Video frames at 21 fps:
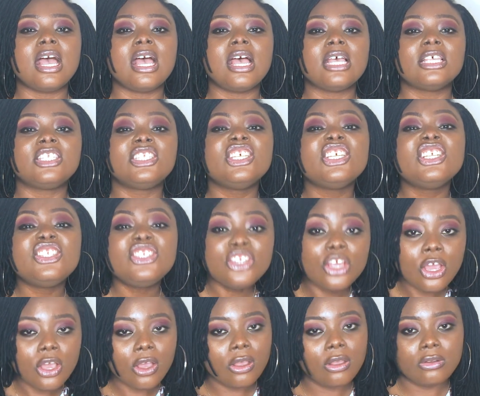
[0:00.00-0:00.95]

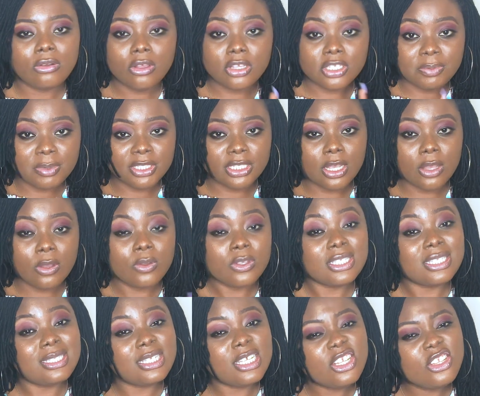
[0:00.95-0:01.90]
senior
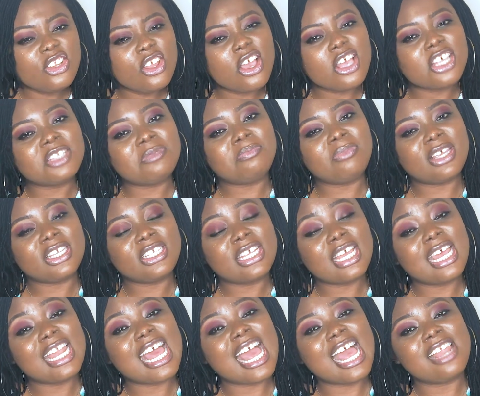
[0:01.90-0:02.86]
special
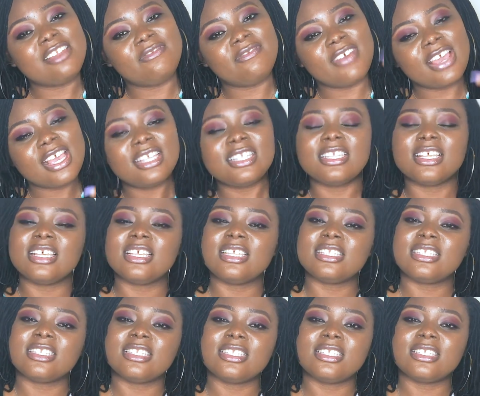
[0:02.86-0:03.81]
advisors
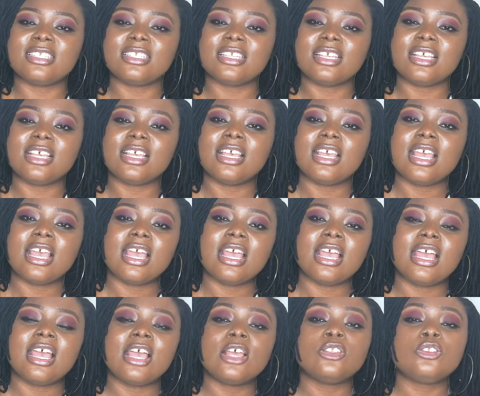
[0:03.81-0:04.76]

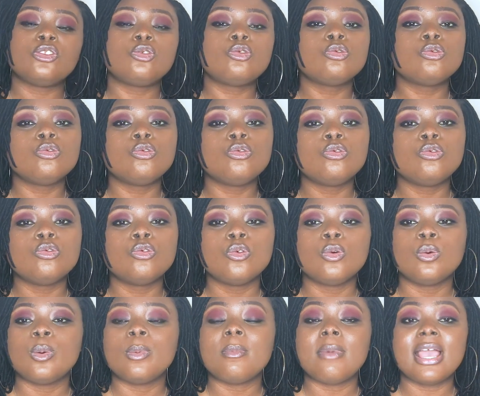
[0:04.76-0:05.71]
to
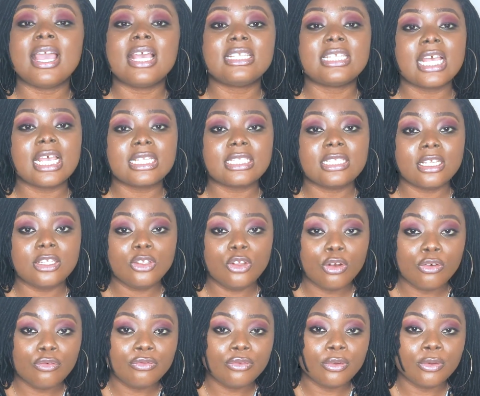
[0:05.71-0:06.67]
Bayelsa State
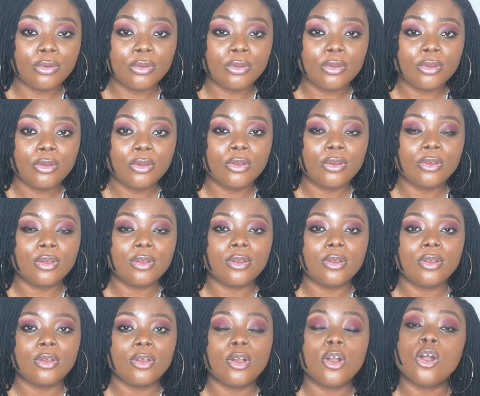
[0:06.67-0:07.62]
Governor.
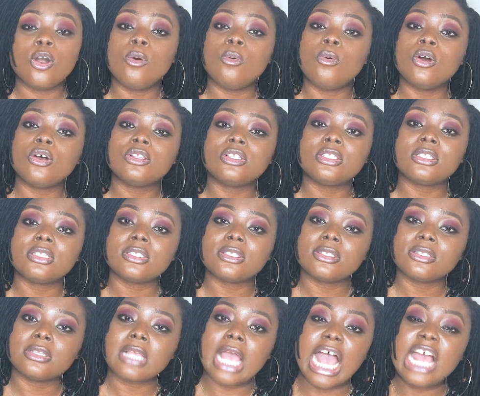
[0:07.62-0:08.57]
Or what?
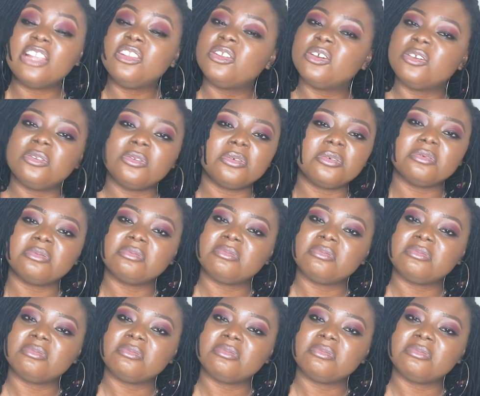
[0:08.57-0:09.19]
I don't know.